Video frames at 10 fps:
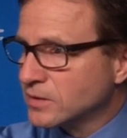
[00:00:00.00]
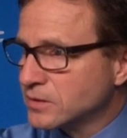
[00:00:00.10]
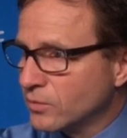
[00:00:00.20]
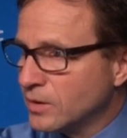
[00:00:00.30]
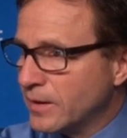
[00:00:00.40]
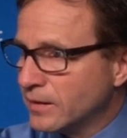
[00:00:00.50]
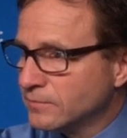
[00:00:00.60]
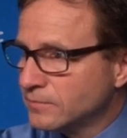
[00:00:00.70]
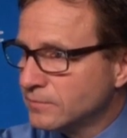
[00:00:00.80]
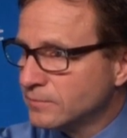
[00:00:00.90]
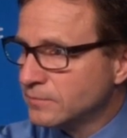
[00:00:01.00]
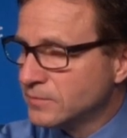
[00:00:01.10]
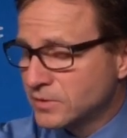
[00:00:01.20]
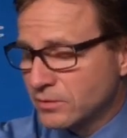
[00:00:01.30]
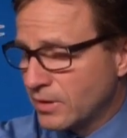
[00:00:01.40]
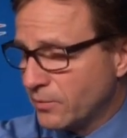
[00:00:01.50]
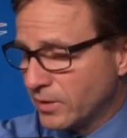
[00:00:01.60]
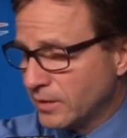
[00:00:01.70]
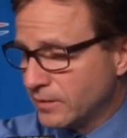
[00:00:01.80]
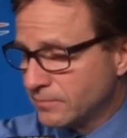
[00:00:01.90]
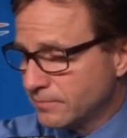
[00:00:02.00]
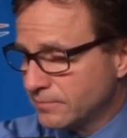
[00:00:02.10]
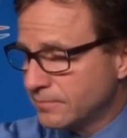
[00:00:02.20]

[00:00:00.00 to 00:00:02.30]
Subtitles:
wants to rebound. He's a great player.